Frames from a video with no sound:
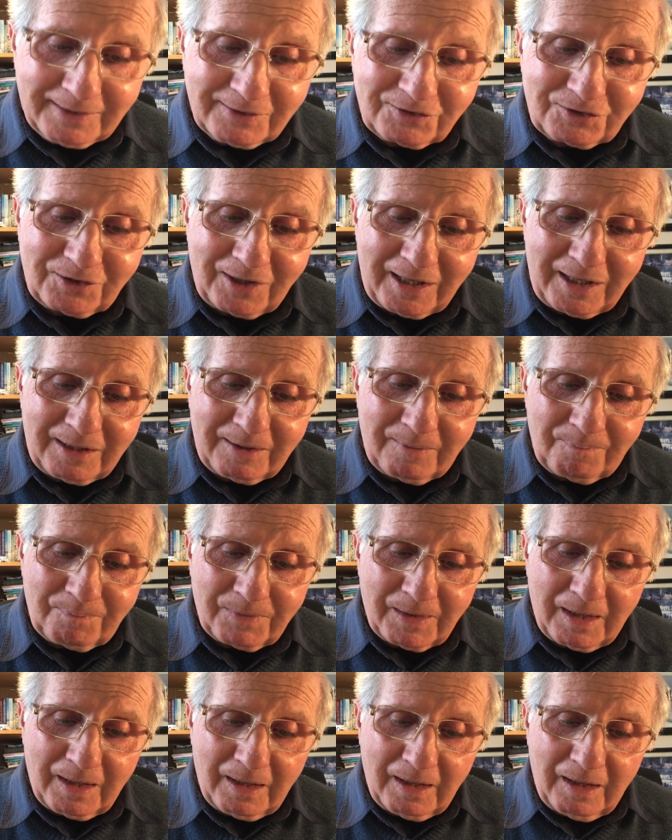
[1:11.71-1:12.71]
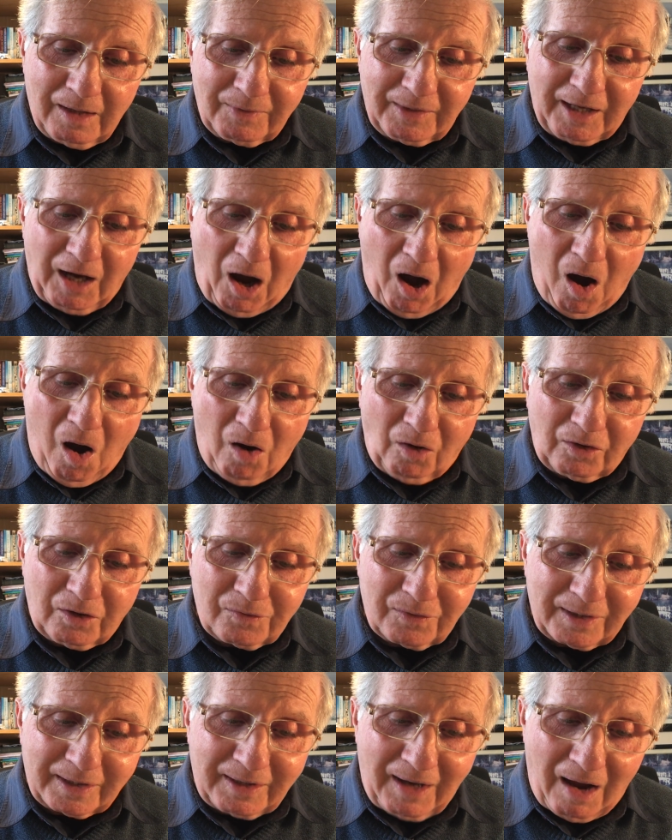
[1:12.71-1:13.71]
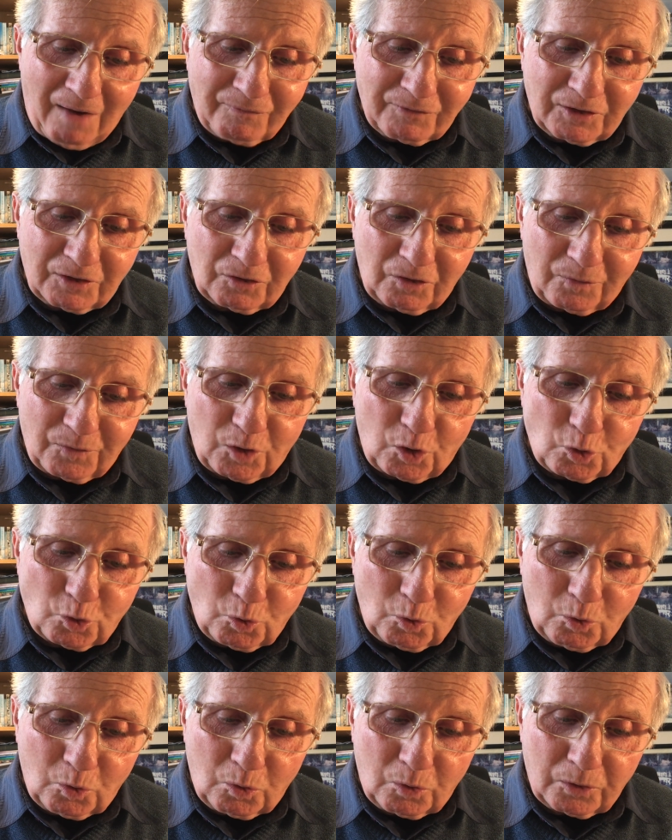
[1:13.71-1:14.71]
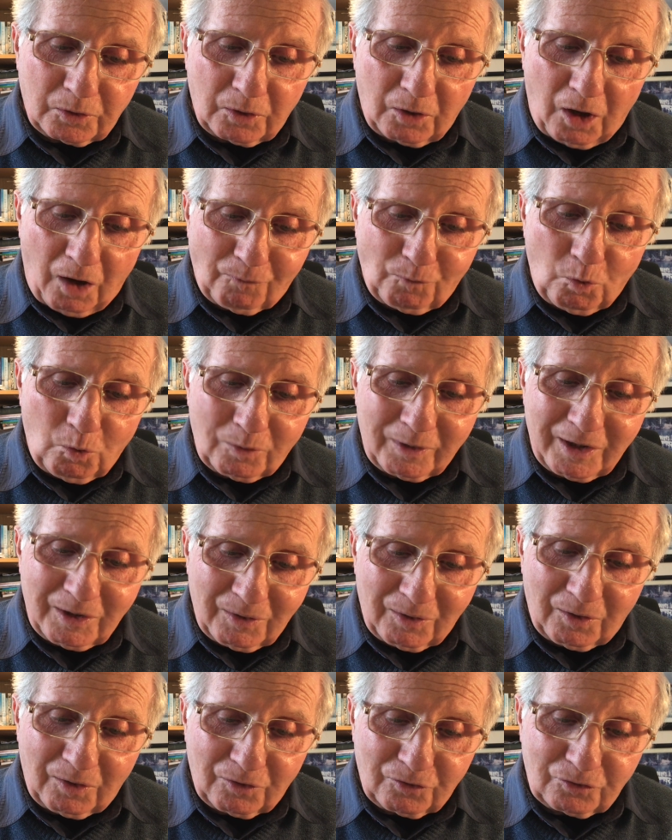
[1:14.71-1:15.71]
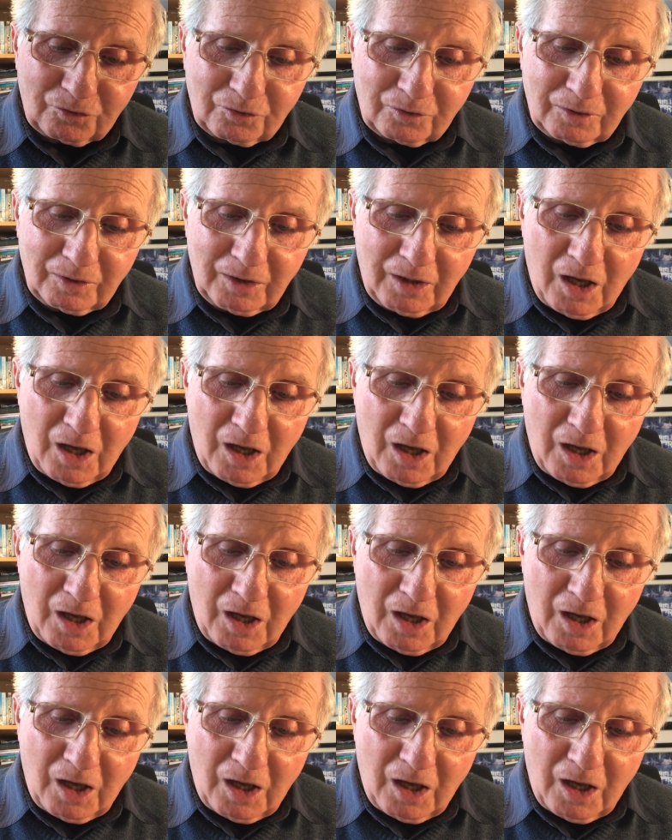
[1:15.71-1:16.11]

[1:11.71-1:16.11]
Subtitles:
See, the Ark of the Covenant of the Lord of all the earth